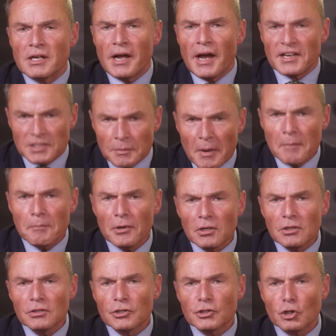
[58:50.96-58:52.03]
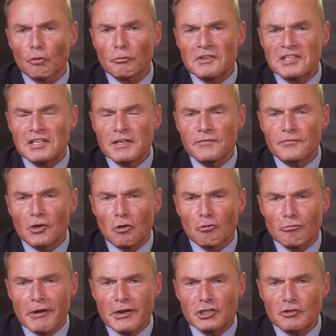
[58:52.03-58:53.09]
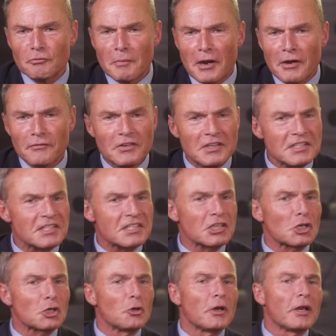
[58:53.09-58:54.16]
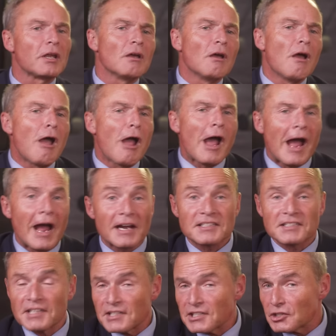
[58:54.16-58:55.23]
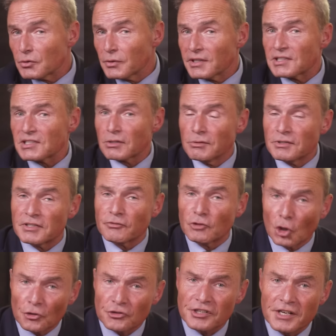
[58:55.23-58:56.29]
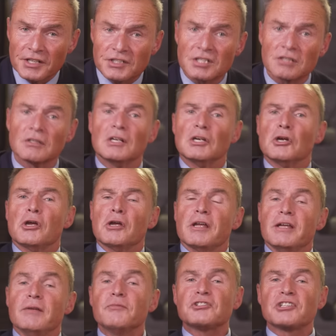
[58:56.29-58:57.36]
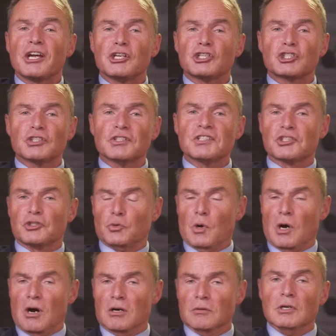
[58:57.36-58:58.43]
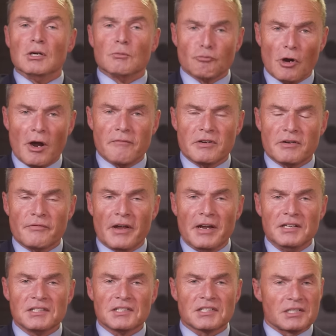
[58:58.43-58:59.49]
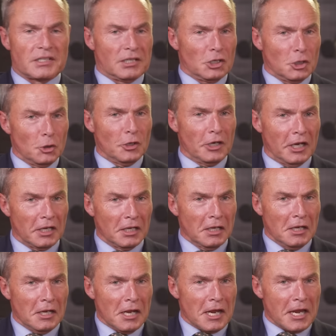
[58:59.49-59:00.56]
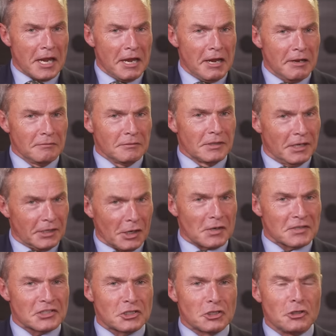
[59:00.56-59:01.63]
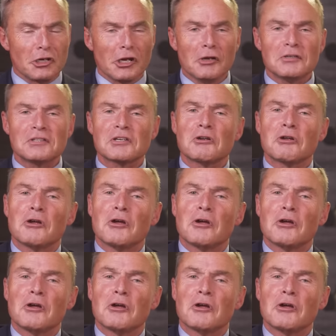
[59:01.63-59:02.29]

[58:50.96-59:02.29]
As a member, you'll receive a range of benefits, including access to exclusive content, invitations to our private events, including here at our studios,